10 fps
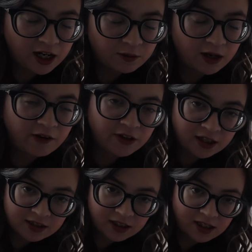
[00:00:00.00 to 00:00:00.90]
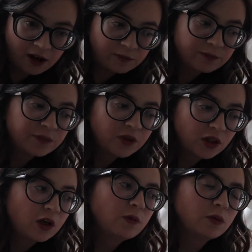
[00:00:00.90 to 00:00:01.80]
end, when everything's cleaned out,
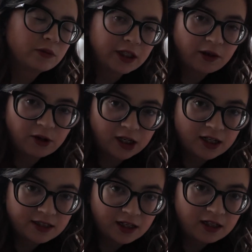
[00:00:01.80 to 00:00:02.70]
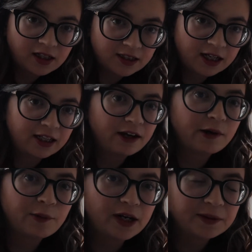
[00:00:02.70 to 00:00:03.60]
we'll really organize it exactly how
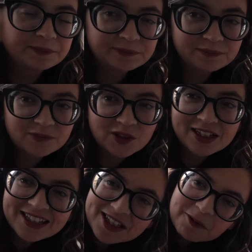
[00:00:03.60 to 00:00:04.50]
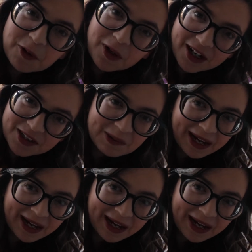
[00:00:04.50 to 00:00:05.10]
I want it. So let's get some Clorox